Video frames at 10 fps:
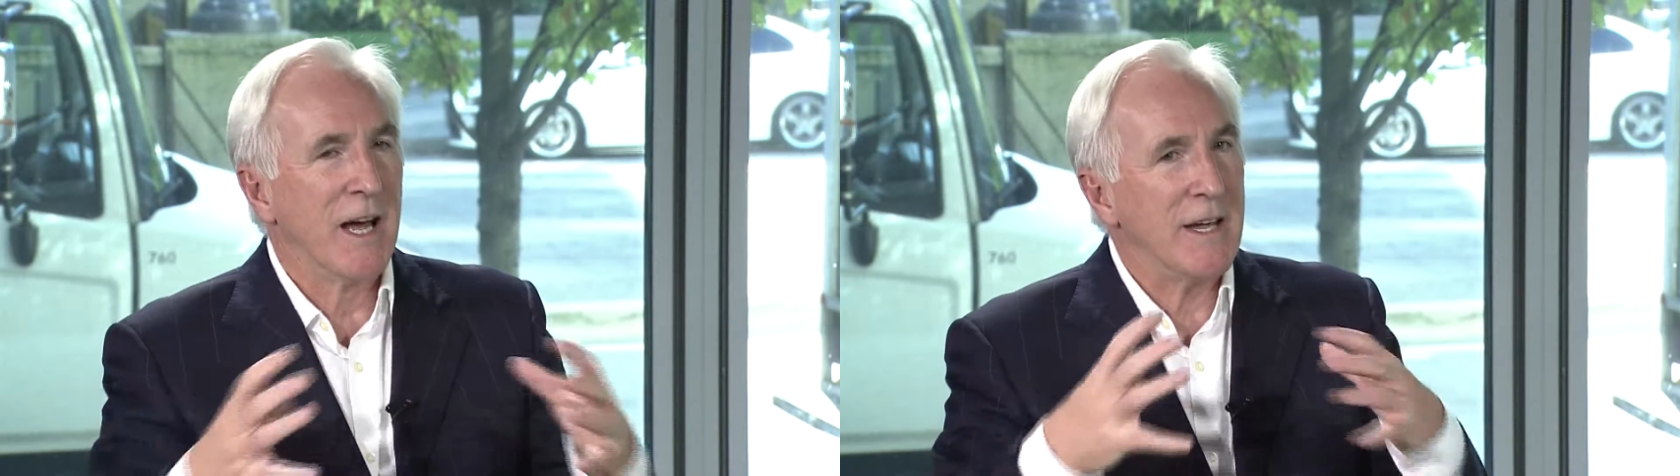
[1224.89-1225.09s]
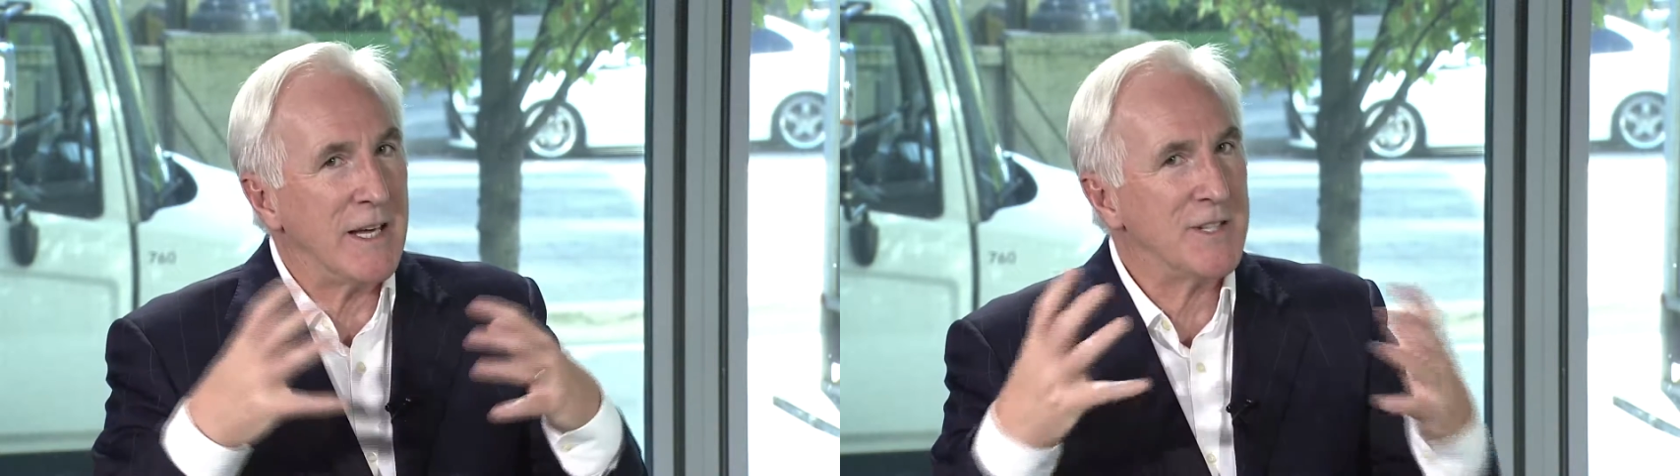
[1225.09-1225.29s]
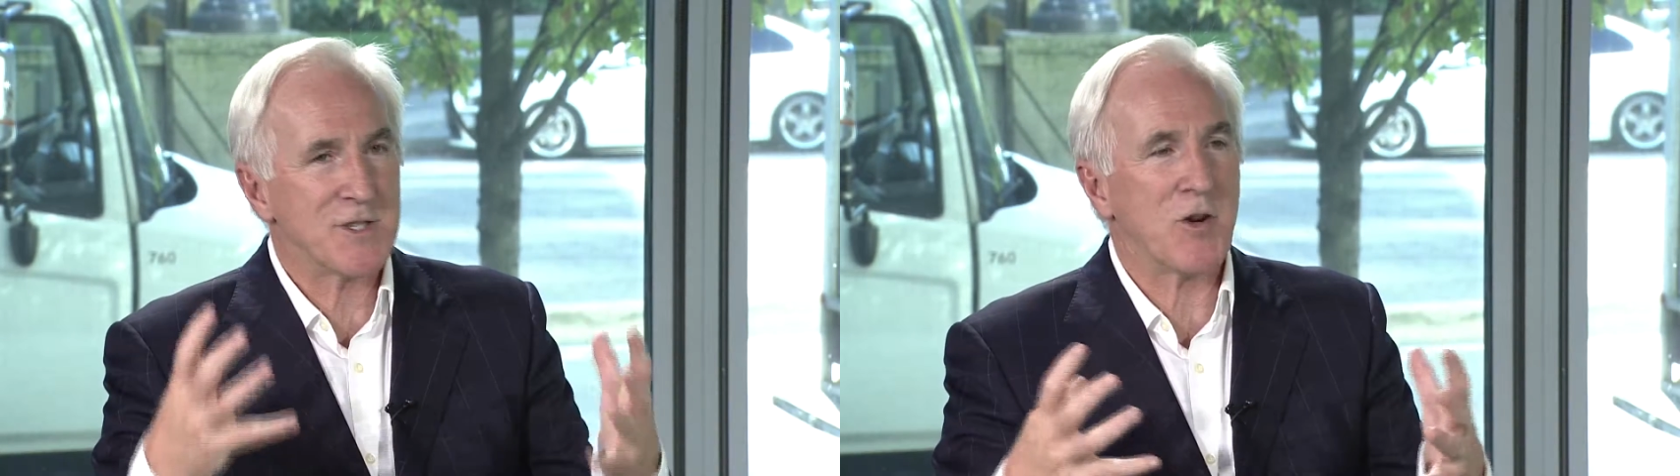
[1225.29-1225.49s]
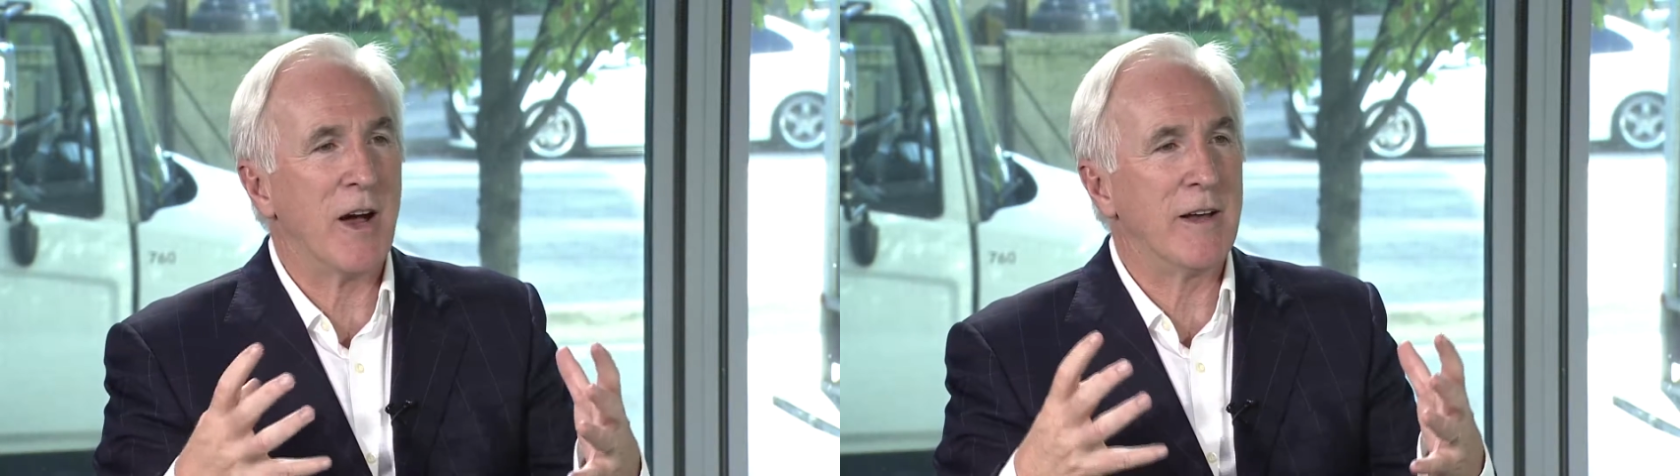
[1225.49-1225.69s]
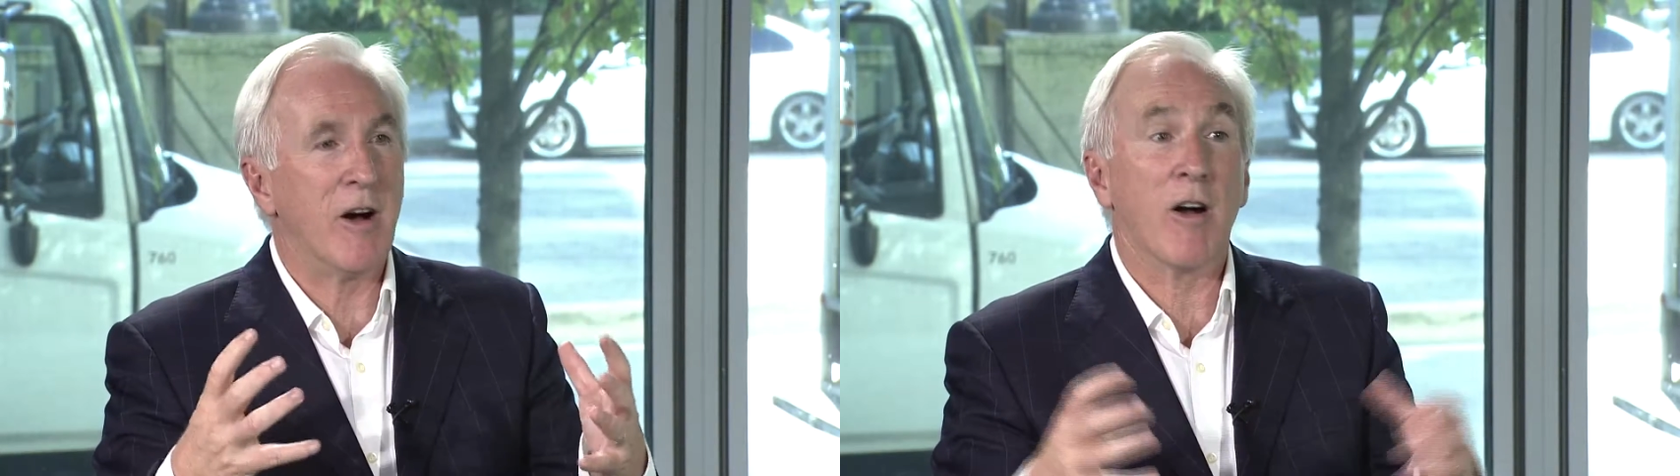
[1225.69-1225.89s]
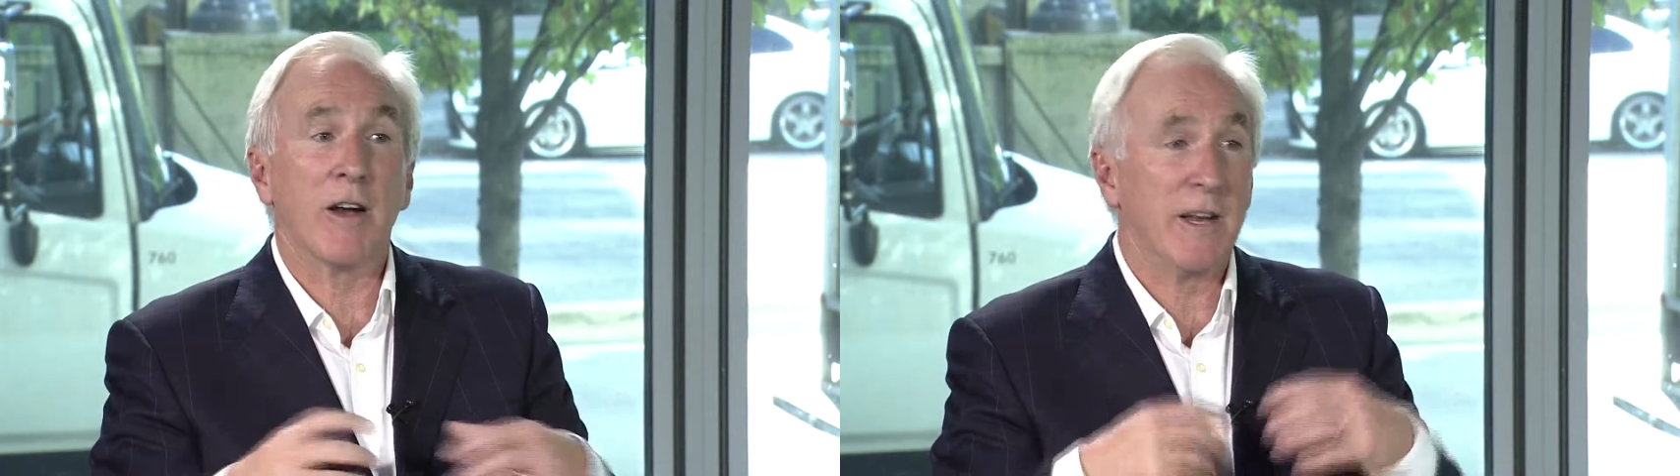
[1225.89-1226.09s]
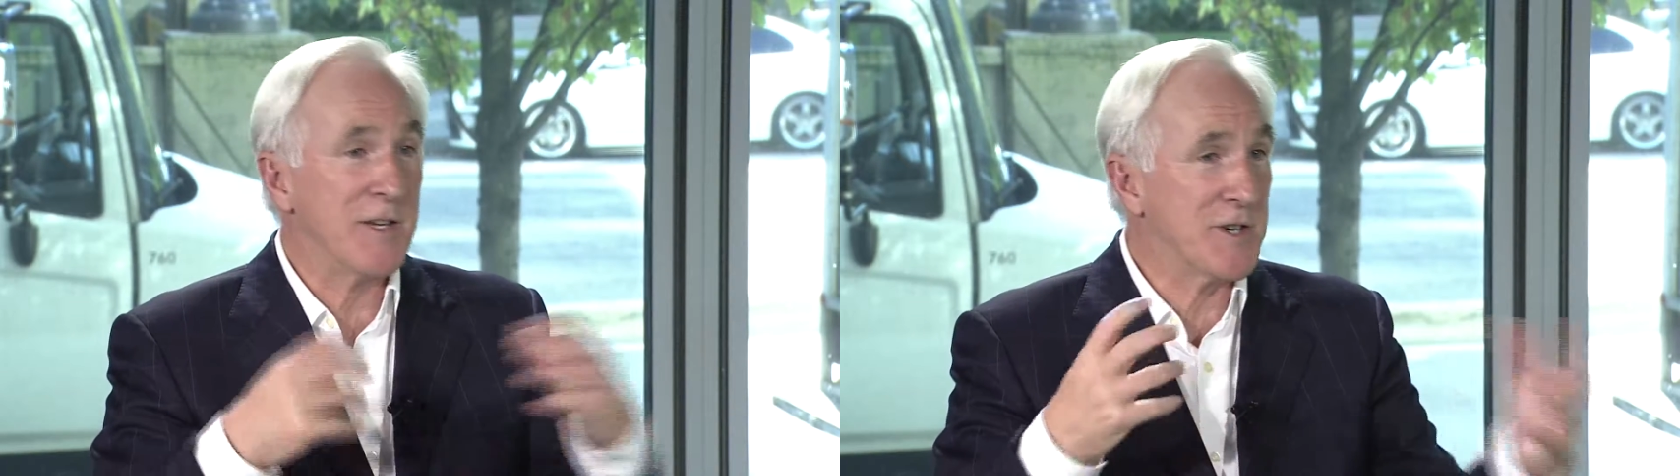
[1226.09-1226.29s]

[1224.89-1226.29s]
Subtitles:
He's trying hard, and he